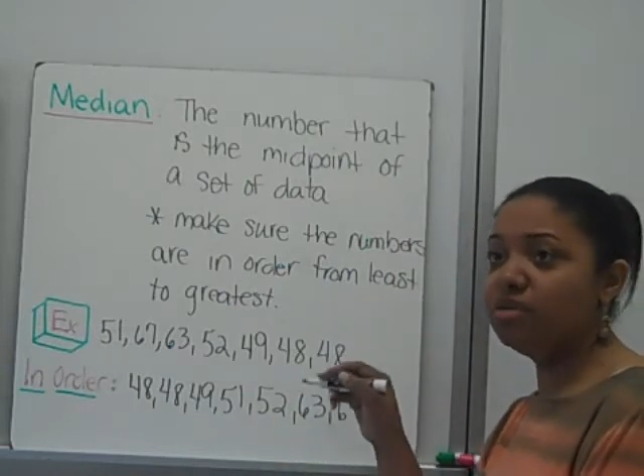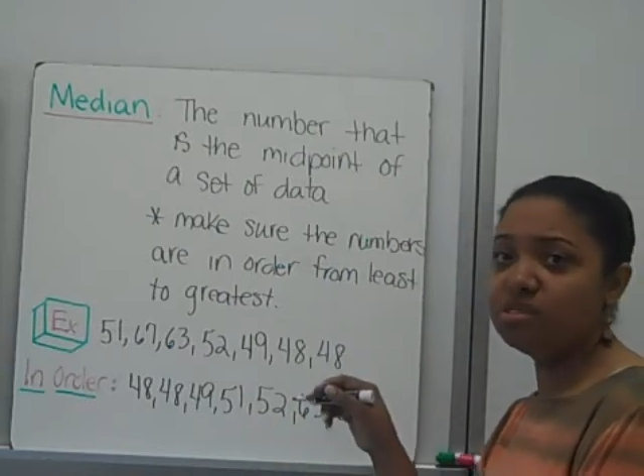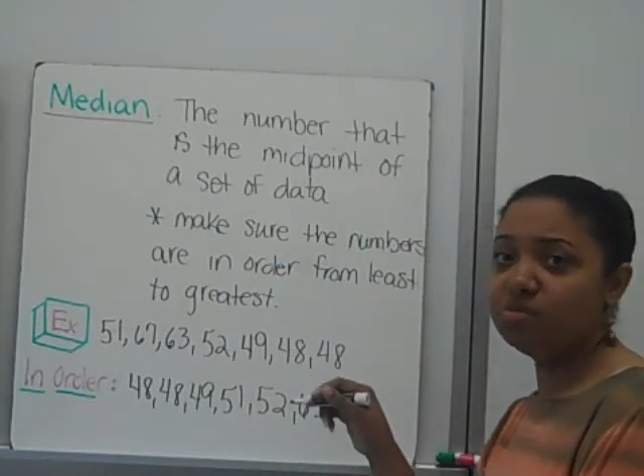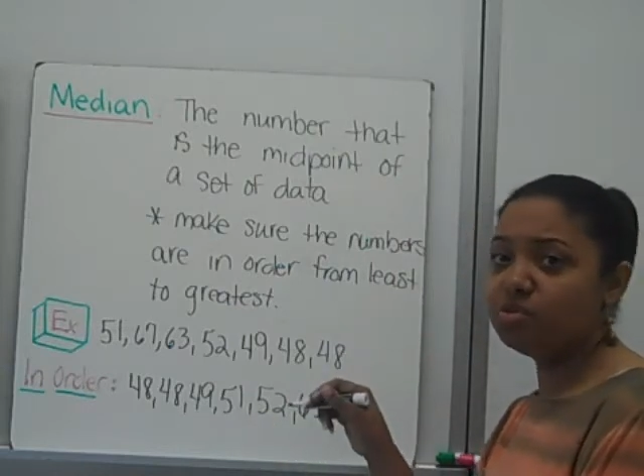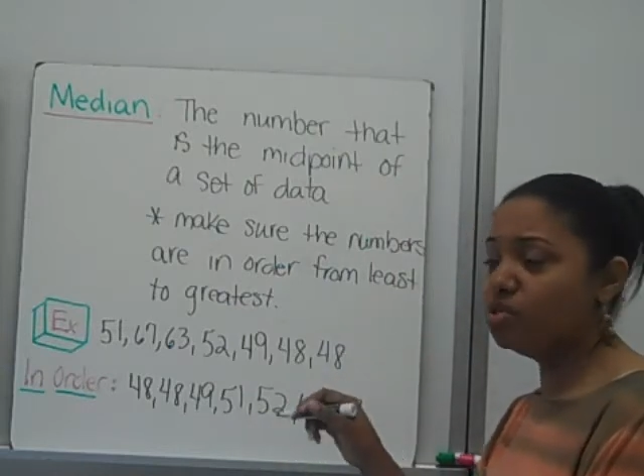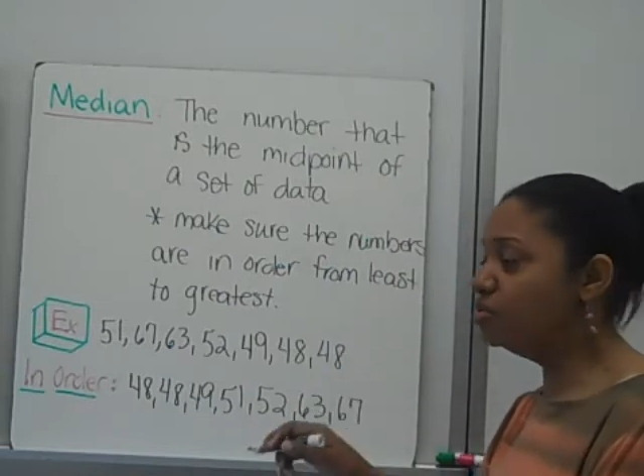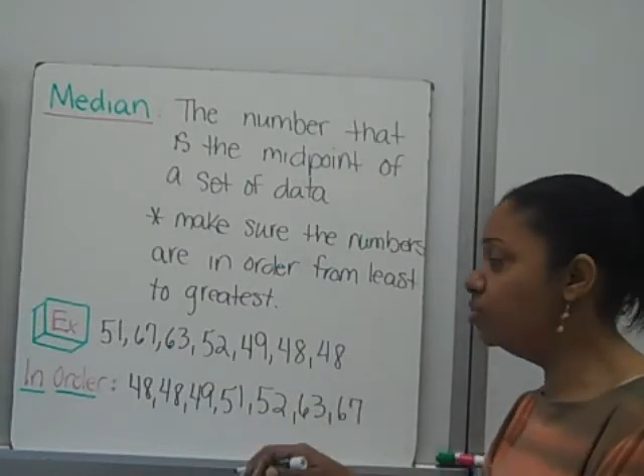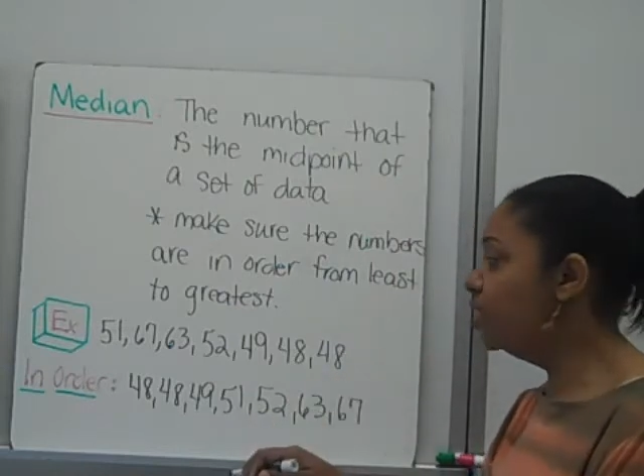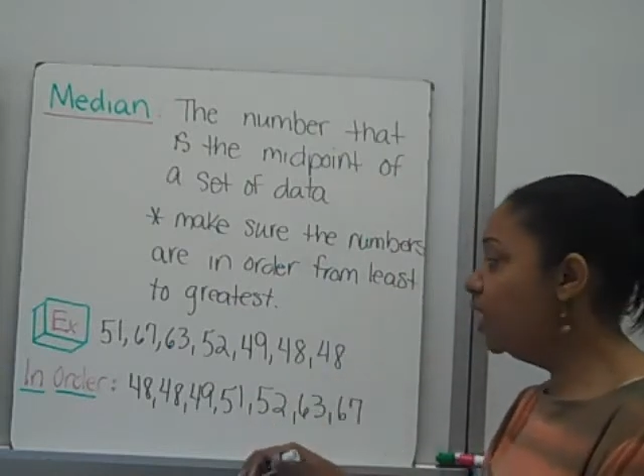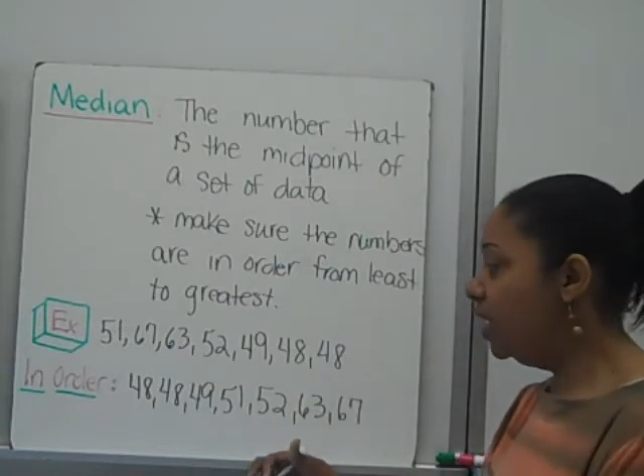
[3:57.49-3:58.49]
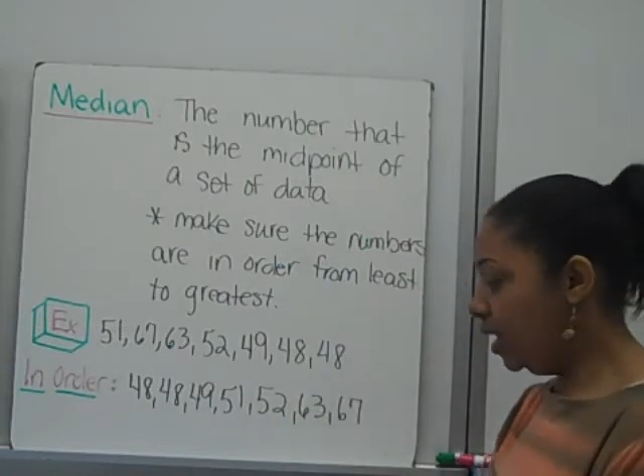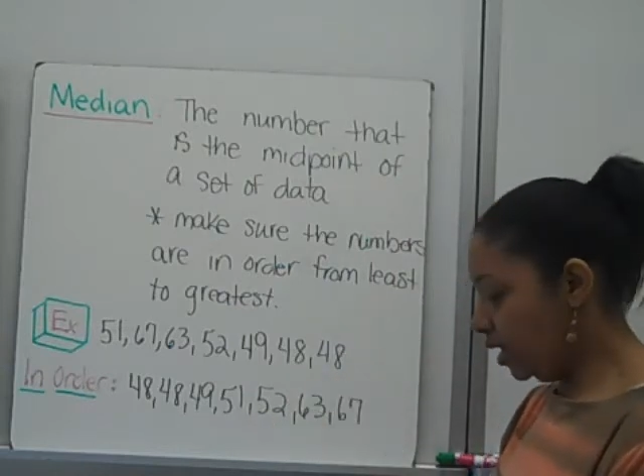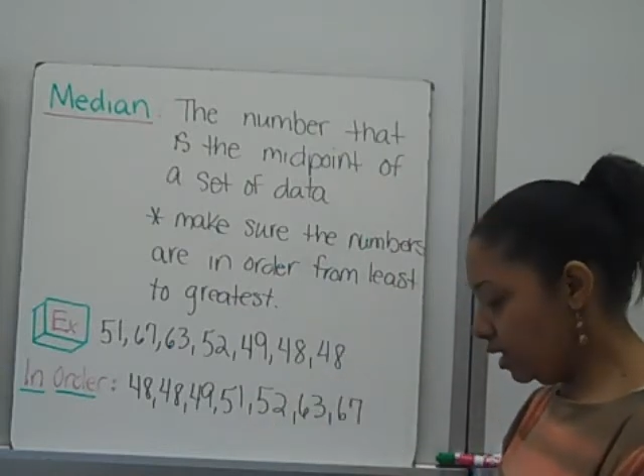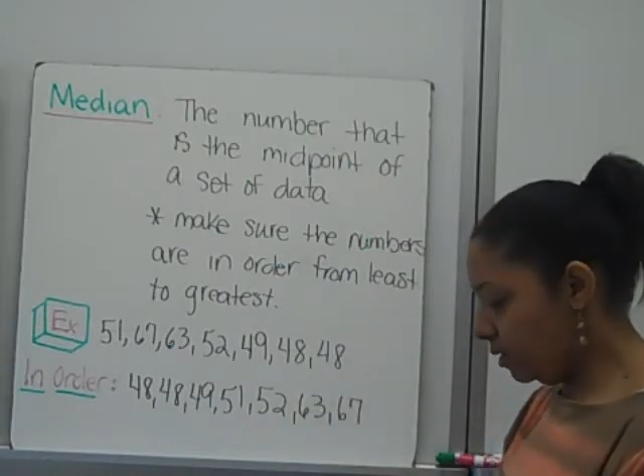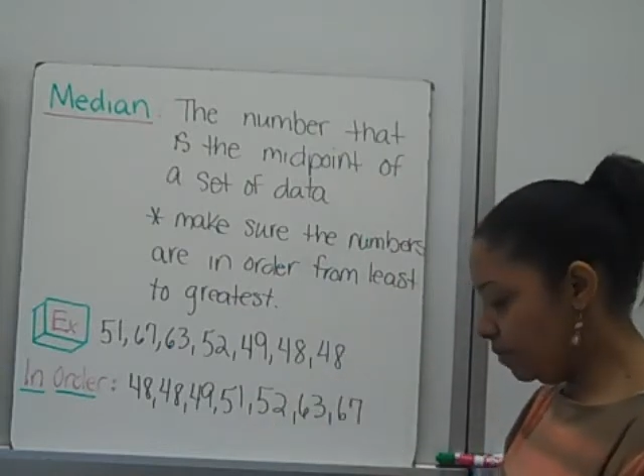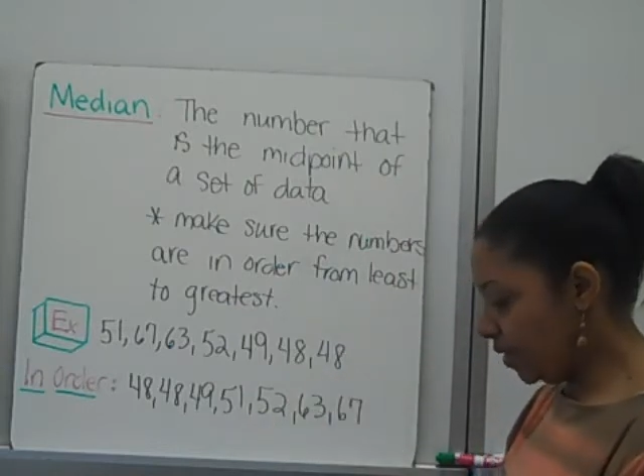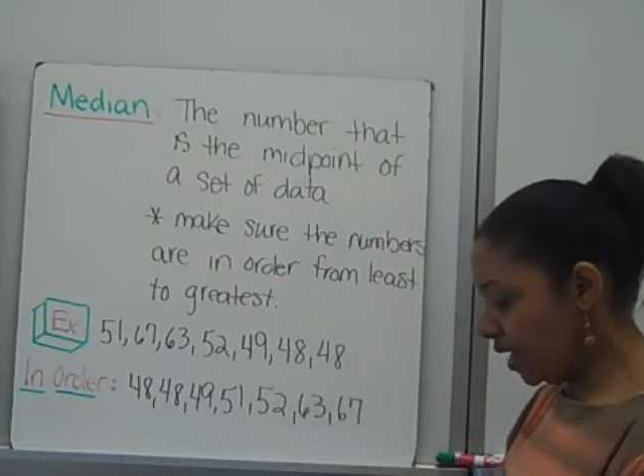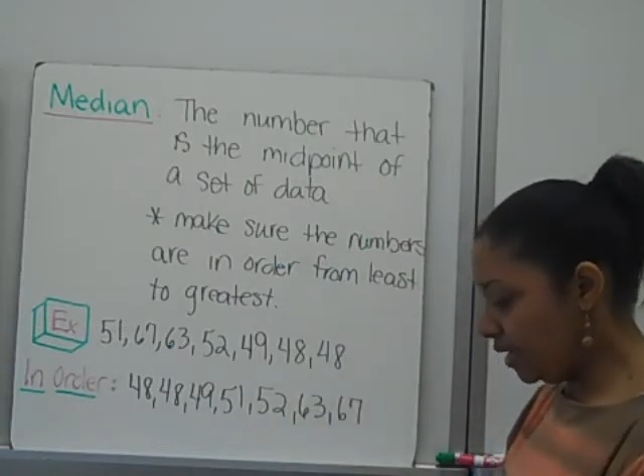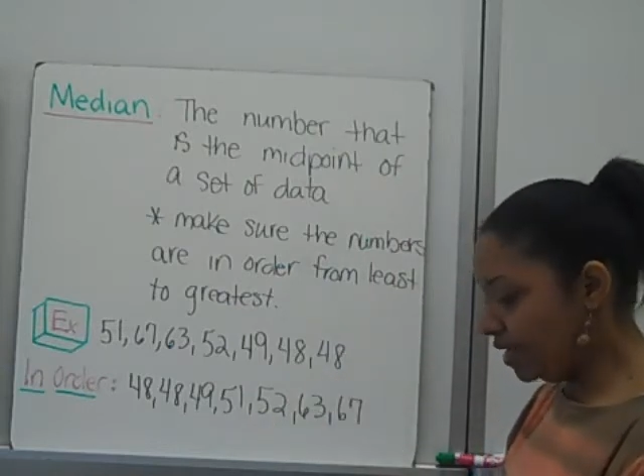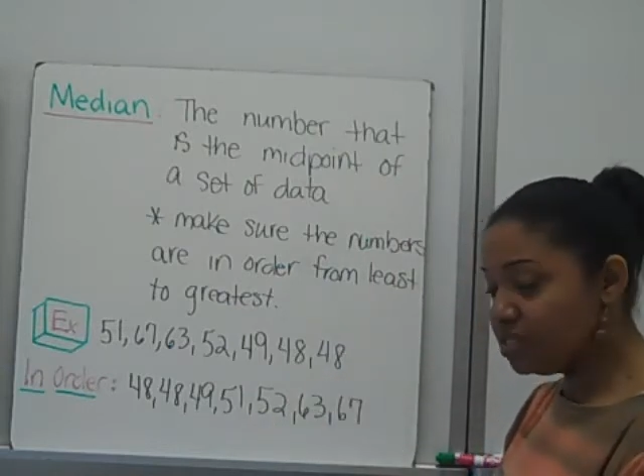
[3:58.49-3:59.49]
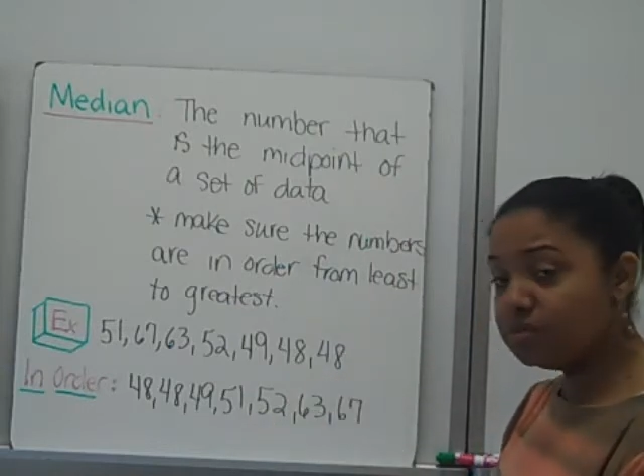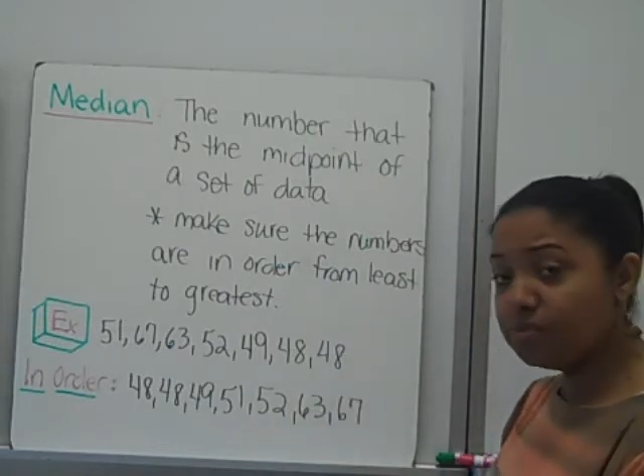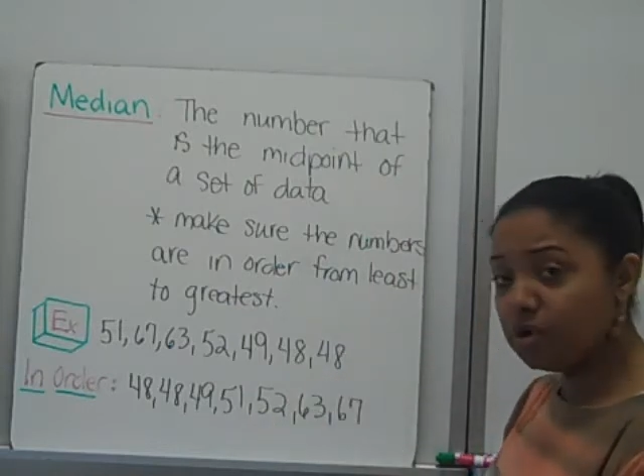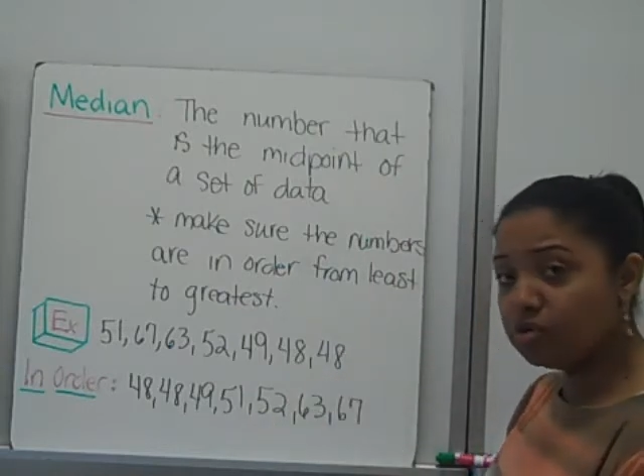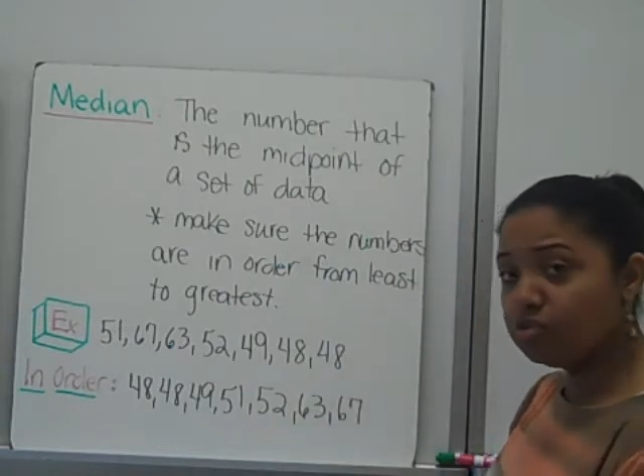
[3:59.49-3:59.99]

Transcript: It's up to you. I like to mark